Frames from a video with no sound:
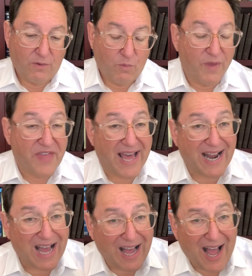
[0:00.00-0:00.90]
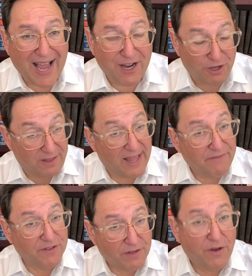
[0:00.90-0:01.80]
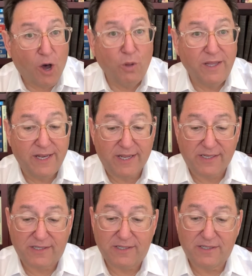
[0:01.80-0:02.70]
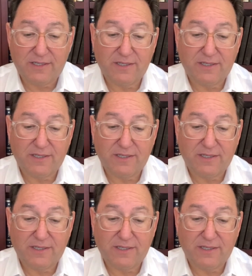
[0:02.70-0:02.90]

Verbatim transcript: with that higher level of holiness,